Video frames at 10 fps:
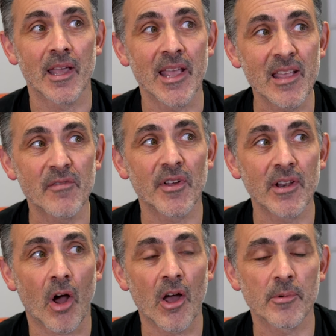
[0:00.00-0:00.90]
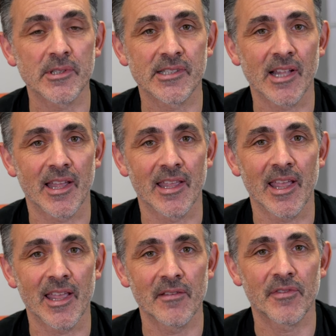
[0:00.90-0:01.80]
Even I would say,
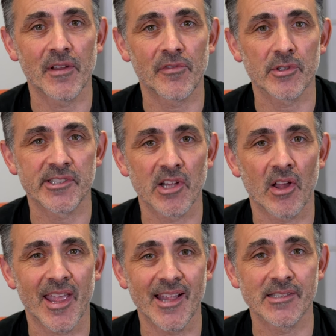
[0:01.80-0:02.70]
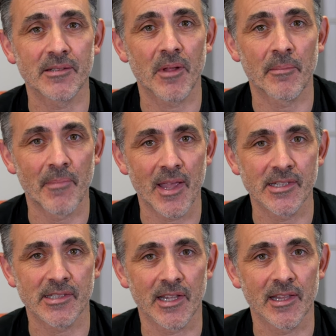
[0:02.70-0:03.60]
even if your sight isn't
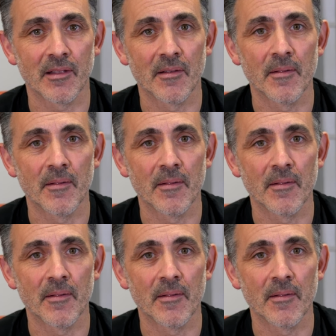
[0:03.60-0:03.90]
amazing,